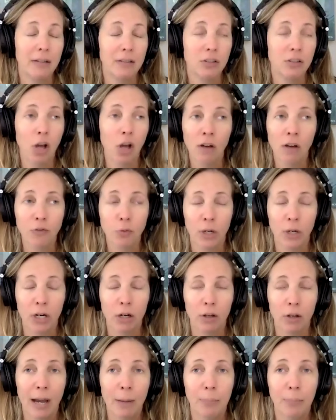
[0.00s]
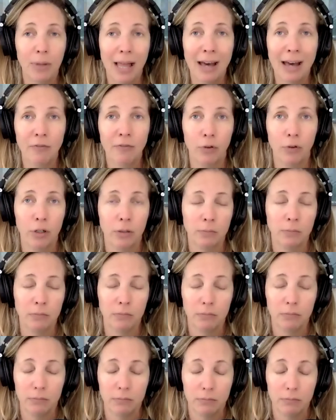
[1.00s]
software or that platform
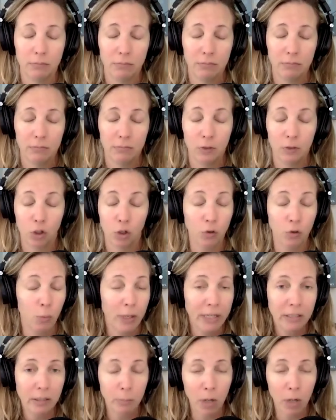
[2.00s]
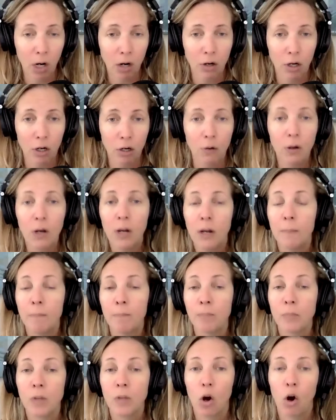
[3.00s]
goes away tomorrow,
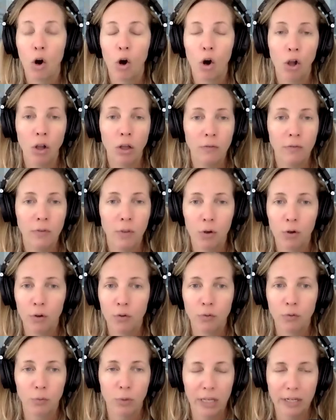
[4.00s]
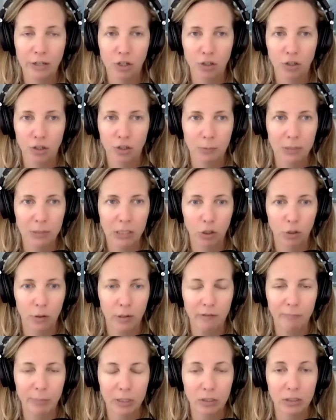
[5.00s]
all of those relationships that you
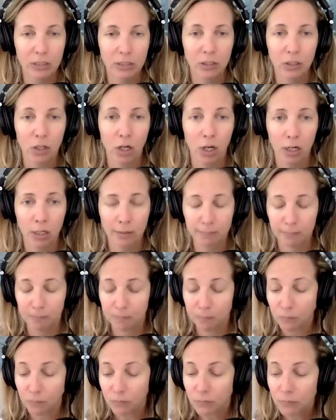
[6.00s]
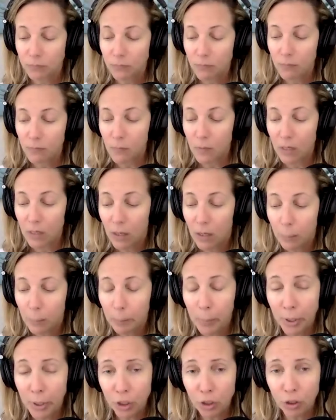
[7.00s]
have built is gone.
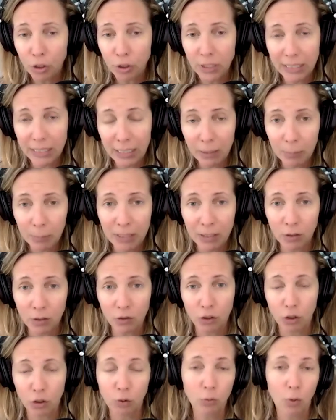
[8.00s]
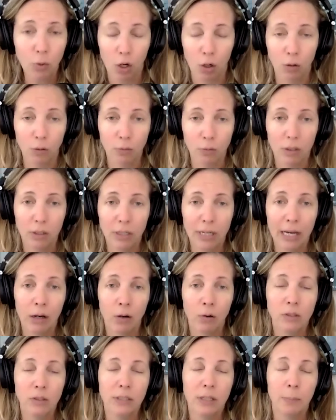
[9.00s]
But your emails you own.
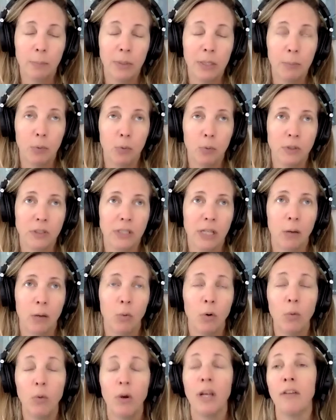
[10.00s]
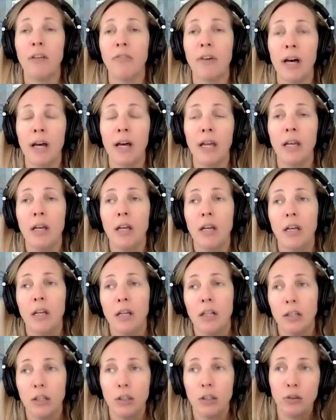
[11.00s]
Now, some people will say, well, what if I
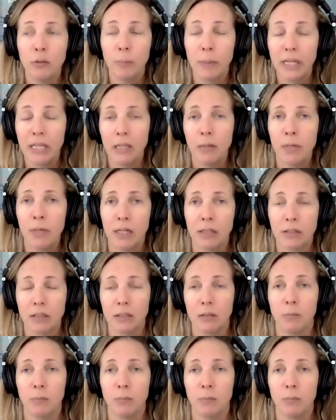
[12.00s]
lose my email